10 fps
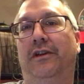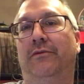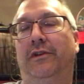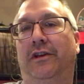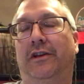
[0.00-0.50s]

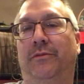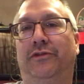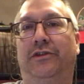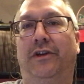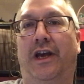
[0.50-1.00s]
when it
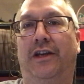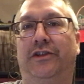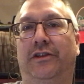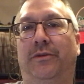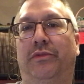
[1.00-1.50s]
comes to
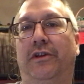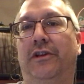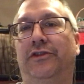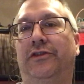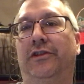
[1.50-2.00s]
actually
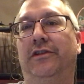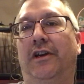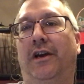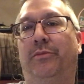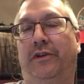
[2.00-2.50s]

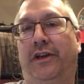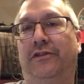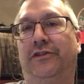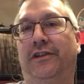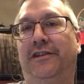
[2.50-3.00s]

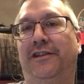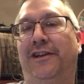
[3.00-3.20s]
pronouncing